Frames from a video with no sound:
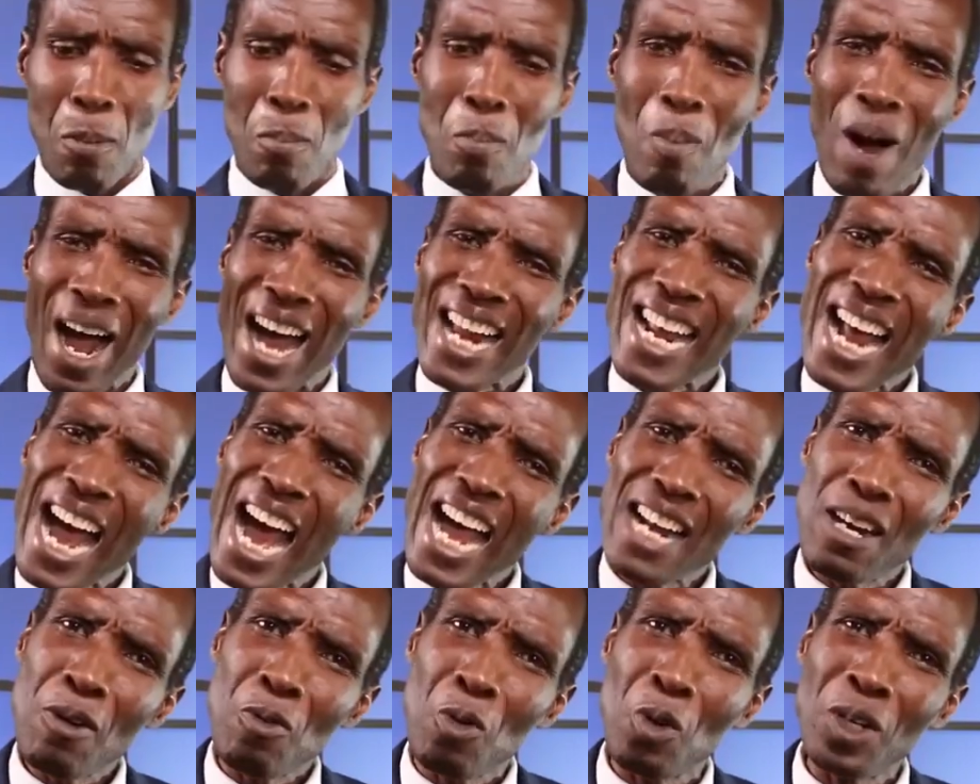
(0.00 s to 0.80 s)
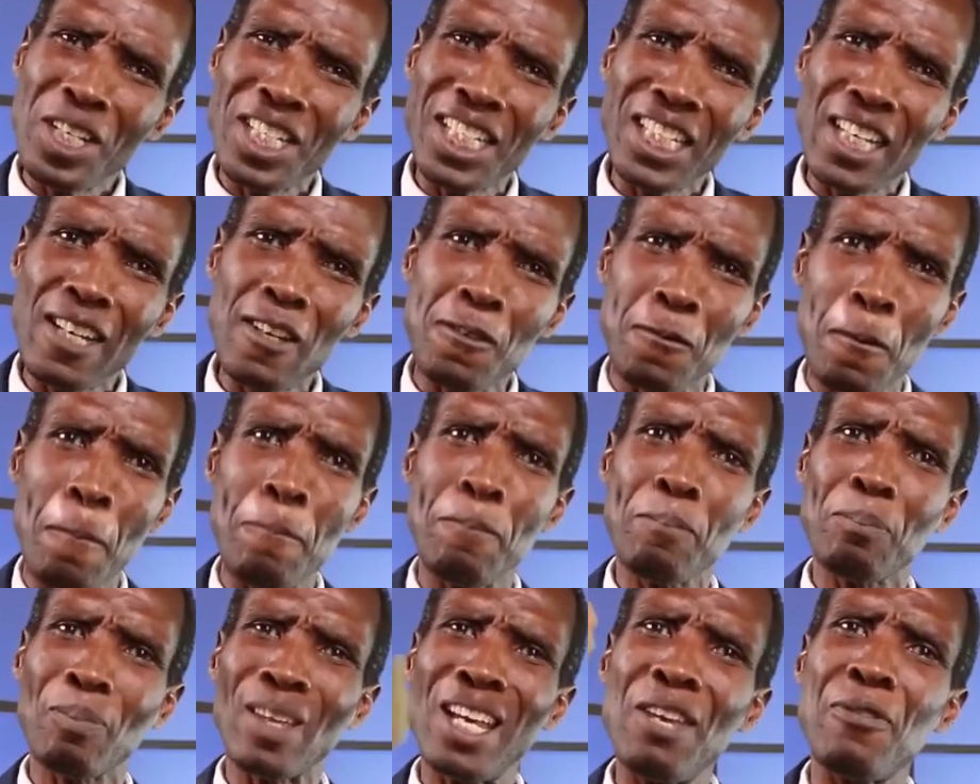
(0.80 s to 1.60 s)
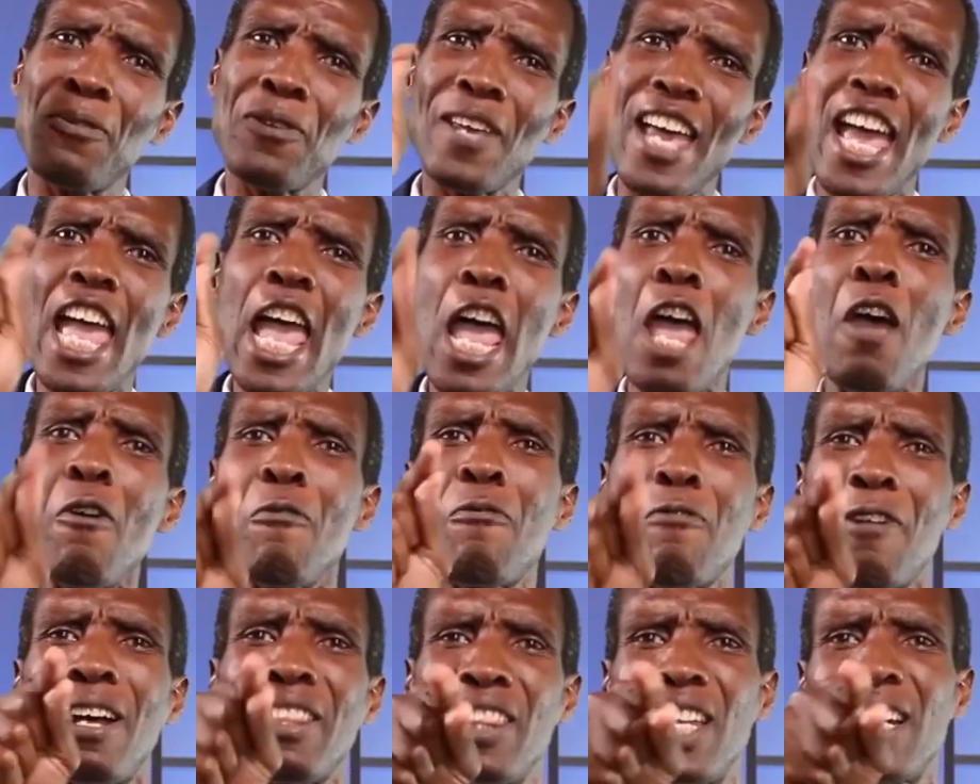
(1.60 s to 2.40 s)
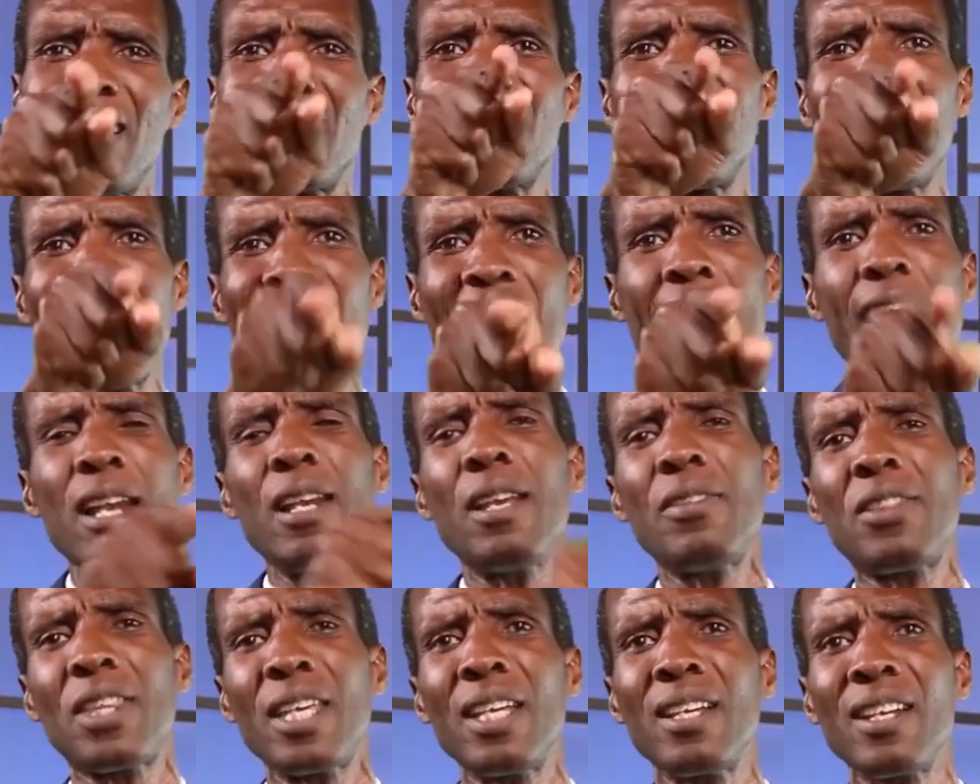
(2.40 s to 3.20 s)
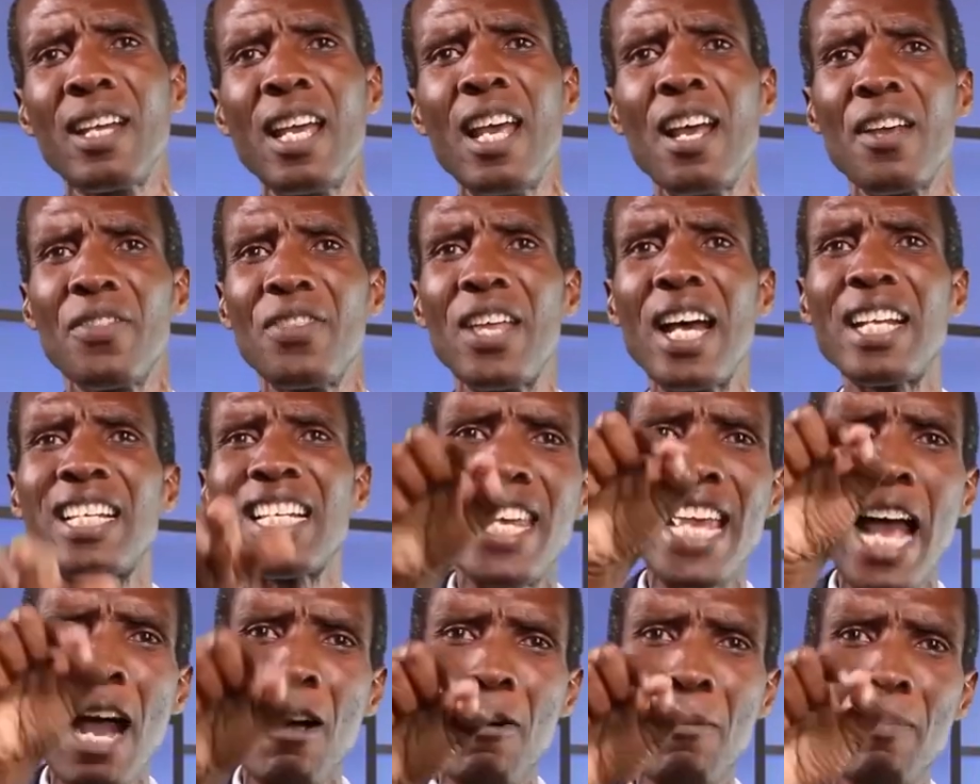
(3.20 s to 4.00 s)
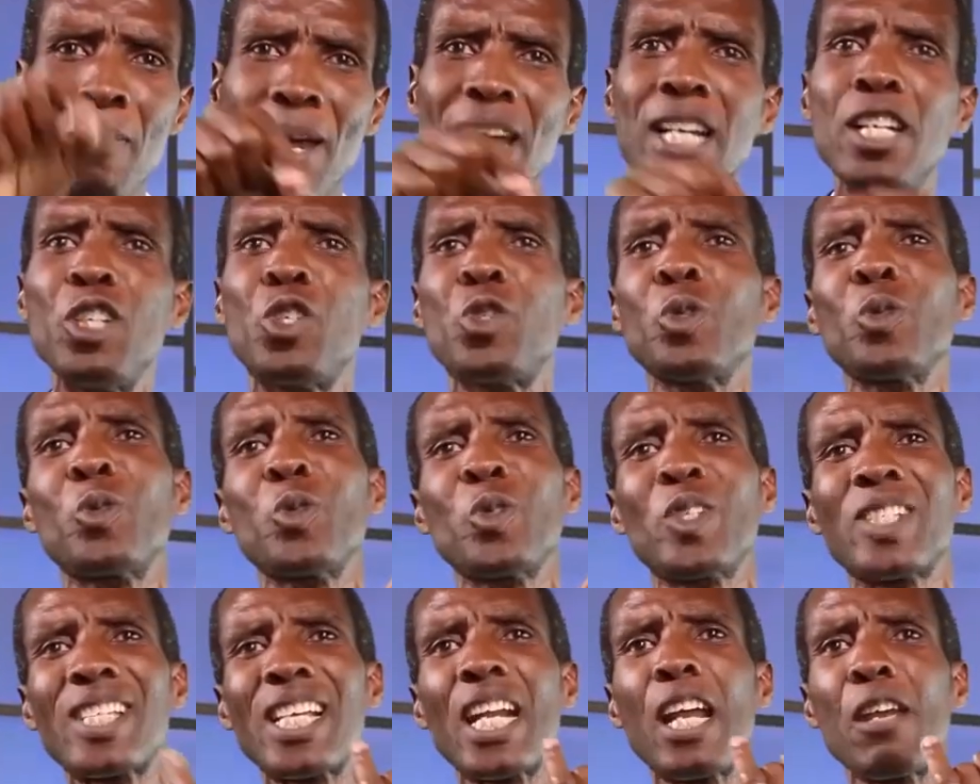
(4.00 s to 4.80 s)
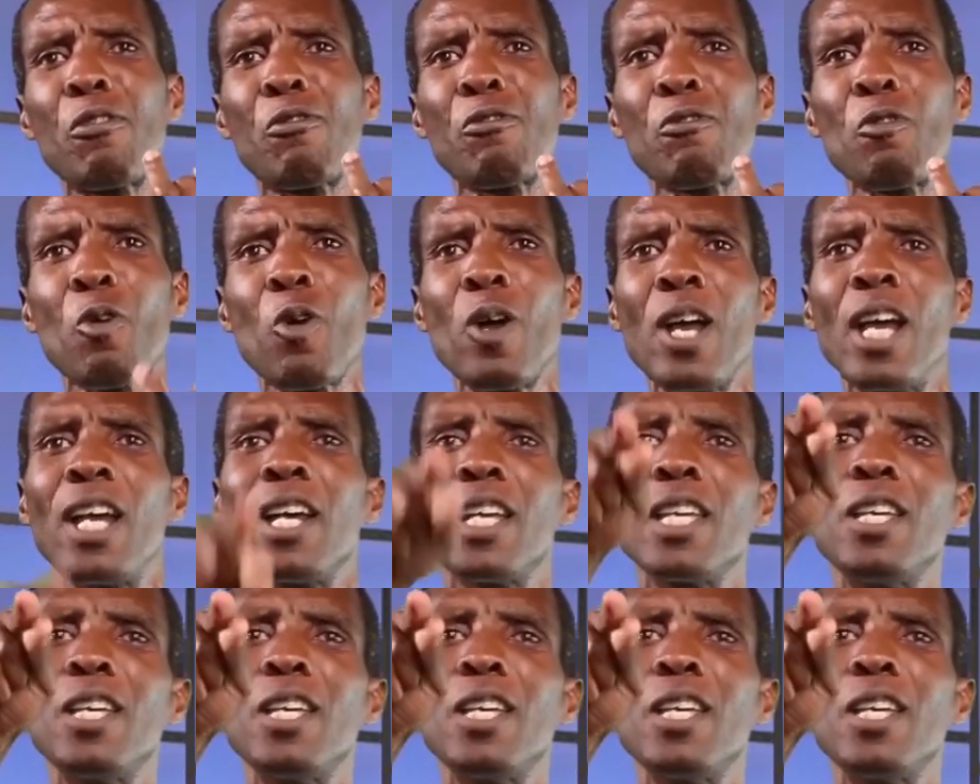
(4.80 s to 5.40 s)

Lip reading: Mwari ari kuti izvo, if ever there is anything that young men should strive for,